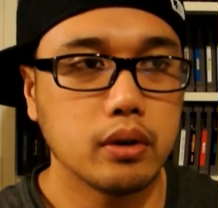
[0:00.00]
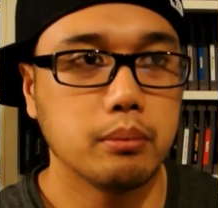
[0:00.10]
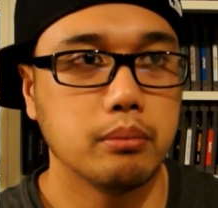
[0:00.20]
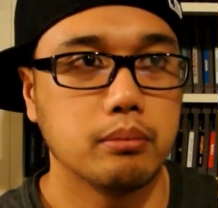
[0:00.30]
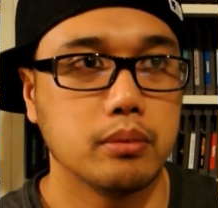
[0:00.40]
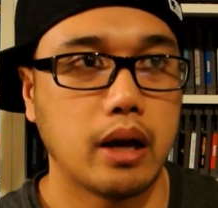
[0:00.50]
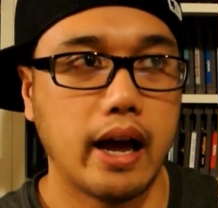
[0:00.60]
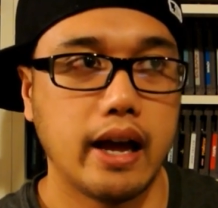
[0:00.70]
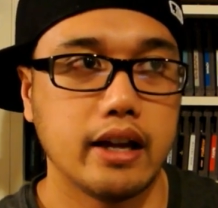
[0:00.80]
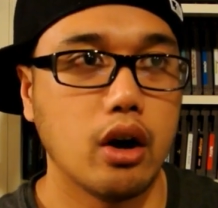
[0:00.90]
them
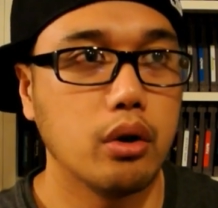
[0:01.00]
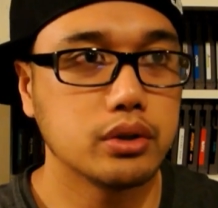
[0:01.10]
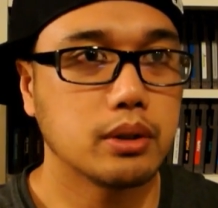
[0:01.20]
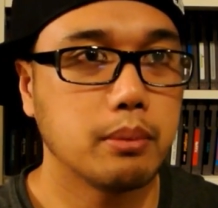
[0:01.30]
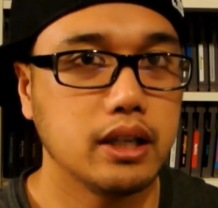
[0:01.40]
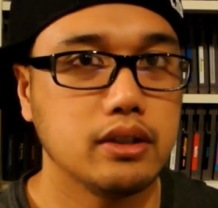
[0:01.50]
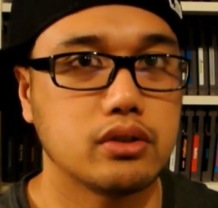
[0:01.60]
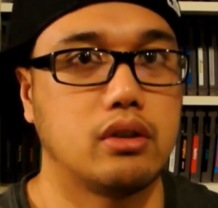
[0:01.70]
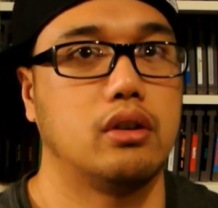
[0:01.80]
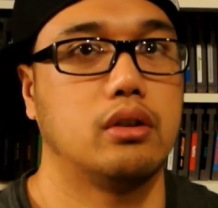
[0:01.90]
I owe somebody,
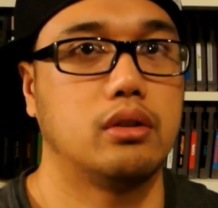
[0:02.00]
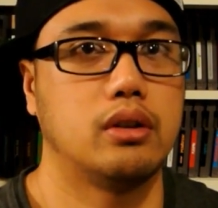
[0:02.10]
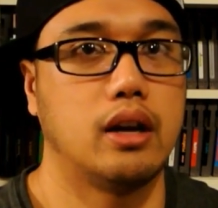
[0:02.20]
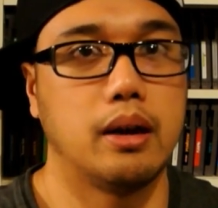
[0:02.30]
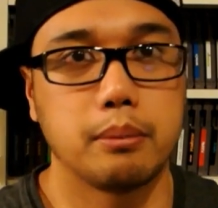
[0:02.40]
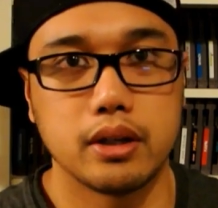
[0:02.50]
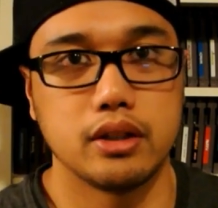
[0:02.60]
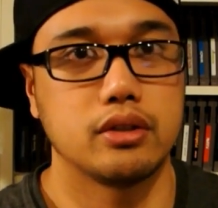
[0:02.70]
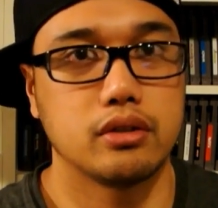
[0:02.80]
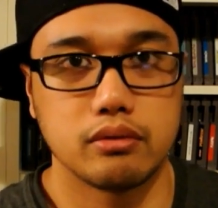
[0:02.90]
so I'm gonna
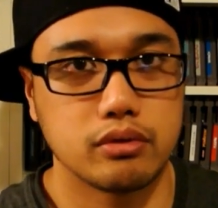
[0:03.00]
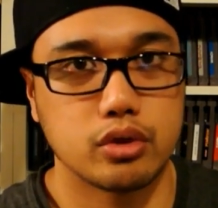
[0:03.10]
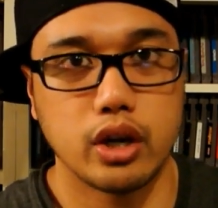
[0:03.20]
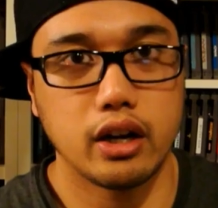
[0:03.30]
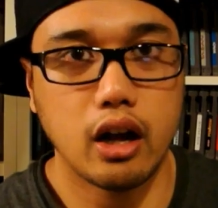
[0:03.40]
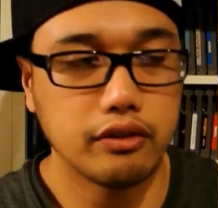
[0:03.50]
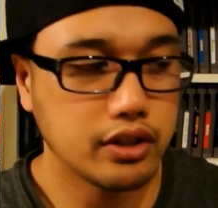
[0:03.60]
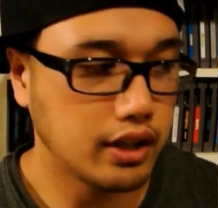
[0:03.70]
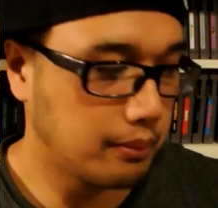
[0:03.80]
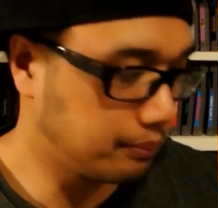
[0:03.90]
trade it off to
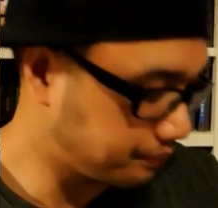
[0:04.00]
them.